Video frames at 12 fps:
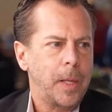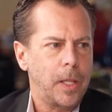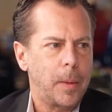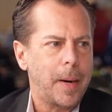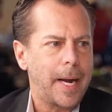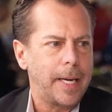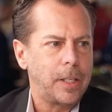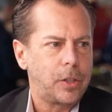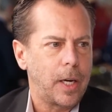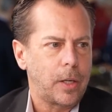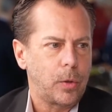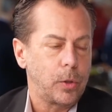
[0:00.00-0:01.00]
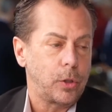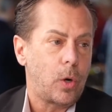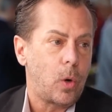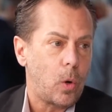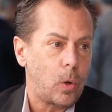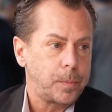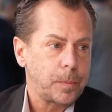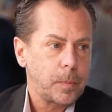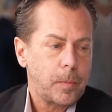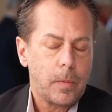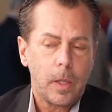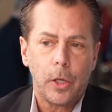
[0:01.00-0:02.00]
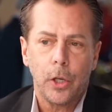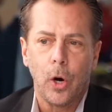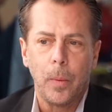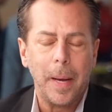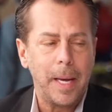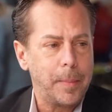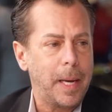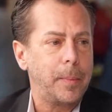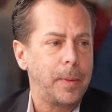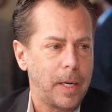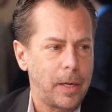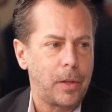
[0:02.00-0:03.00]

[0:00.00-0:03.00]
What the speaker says: in the mining sector as a whole. Right. Maybe